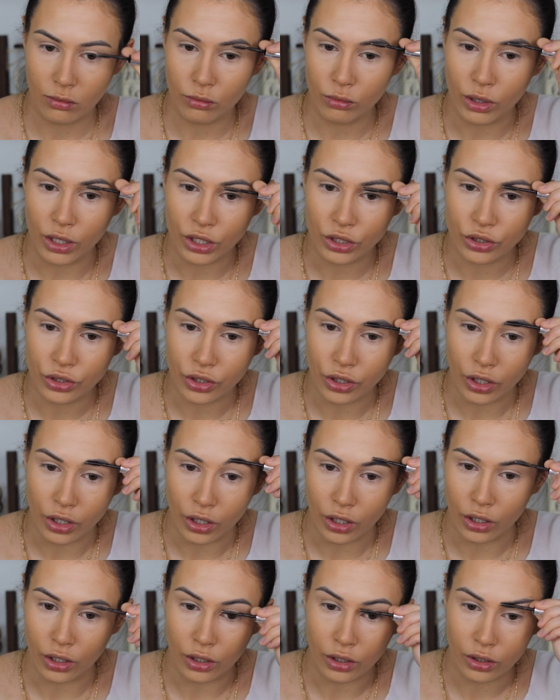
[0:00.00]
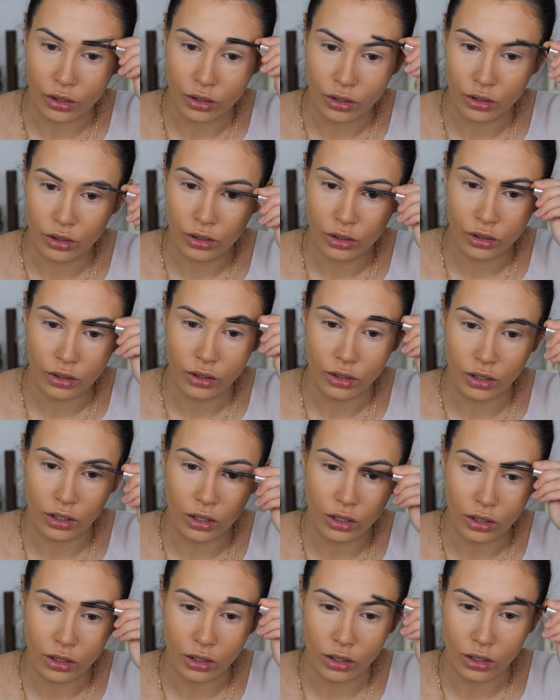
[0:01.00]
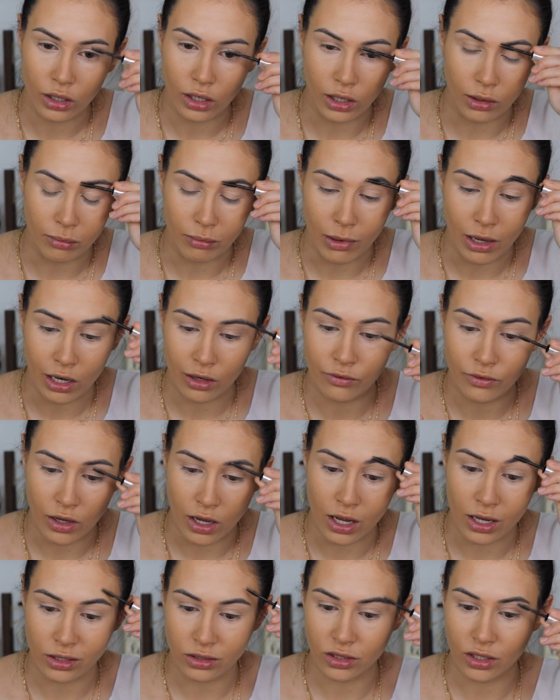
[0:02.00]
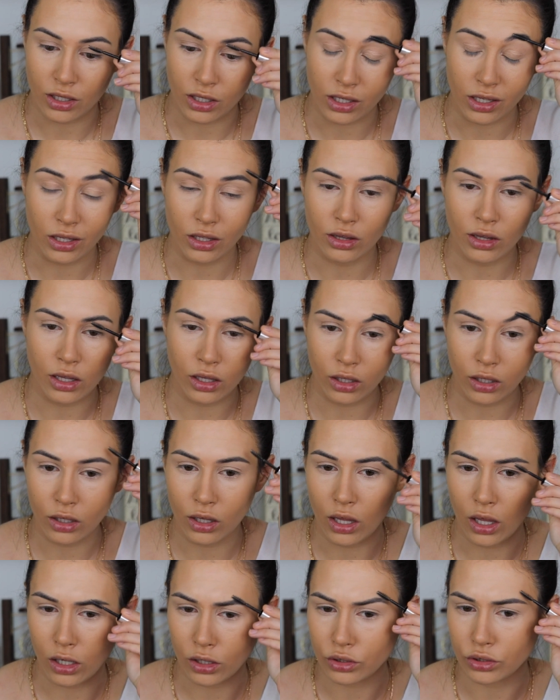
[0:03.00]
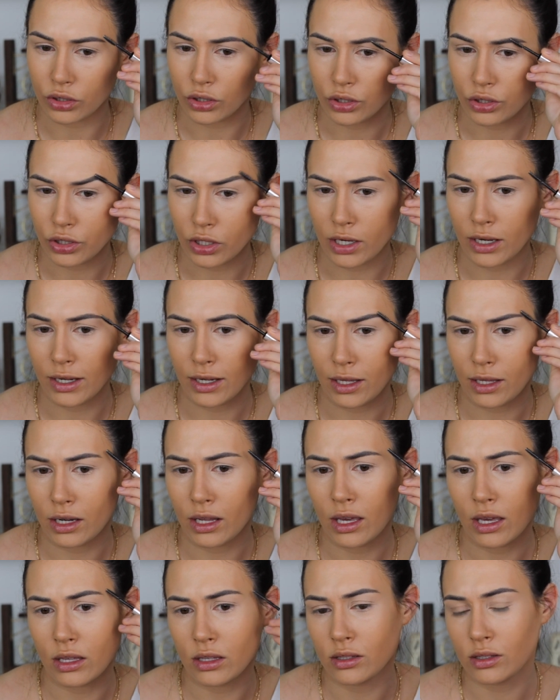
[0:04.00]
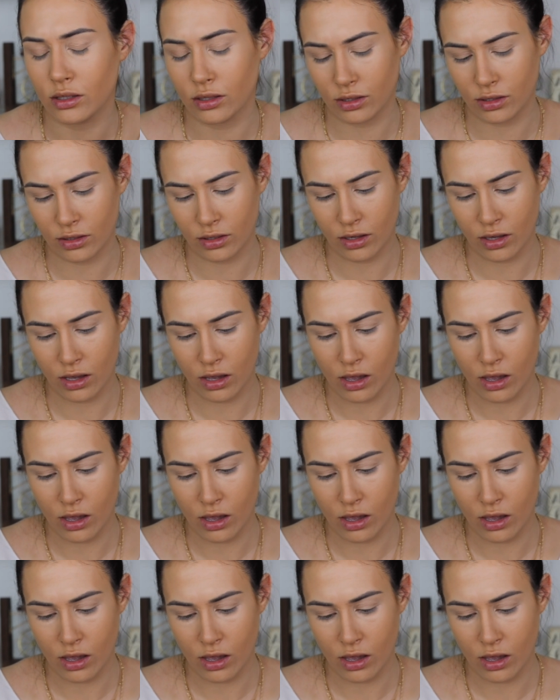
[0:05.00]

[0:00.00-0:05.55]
Make sure it mattifies any like extra shininess.